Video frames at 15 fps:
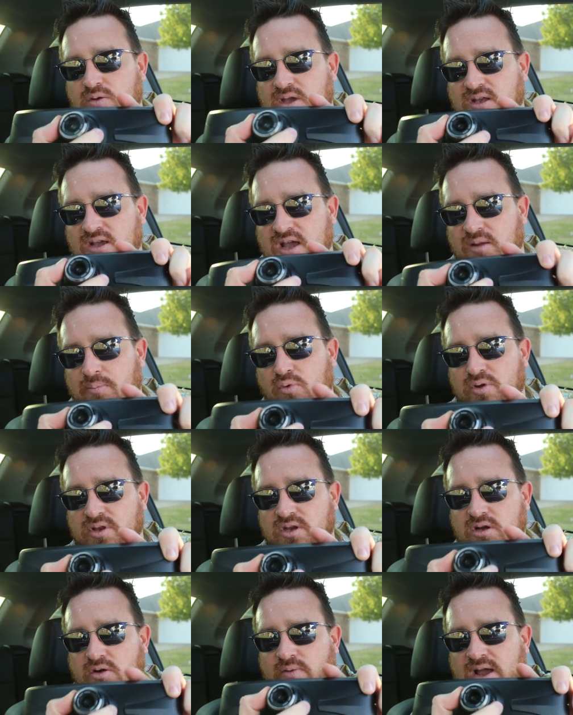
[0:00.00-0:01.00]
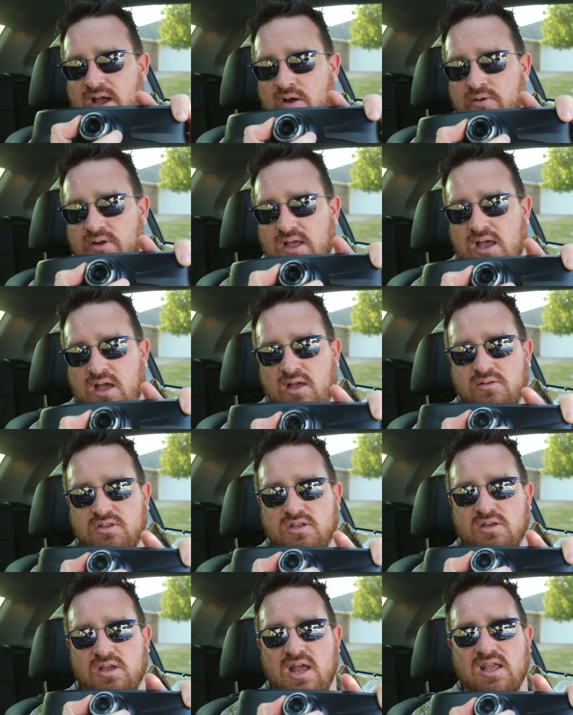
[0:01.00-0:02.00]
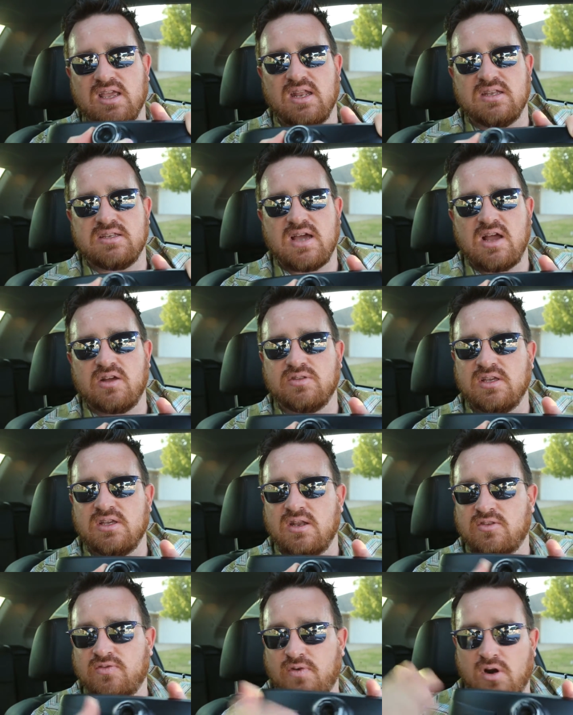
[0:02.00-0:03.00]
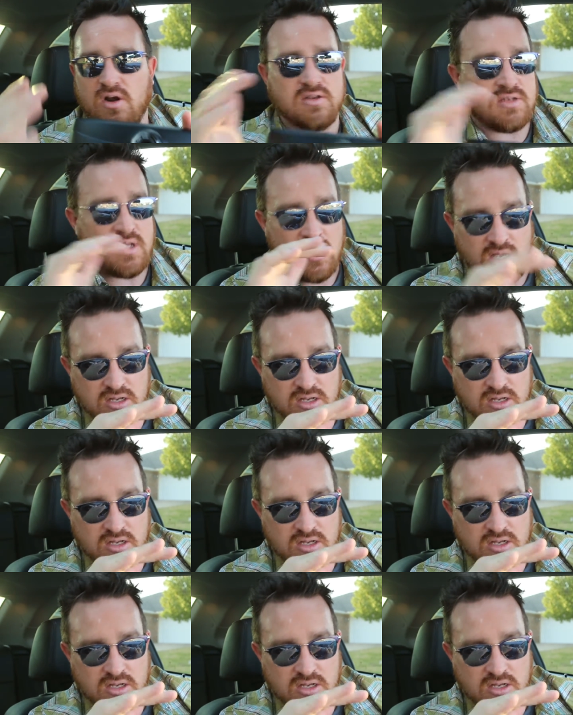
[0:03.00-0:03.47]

You can kind of point it around to kind of get it dialed in as far as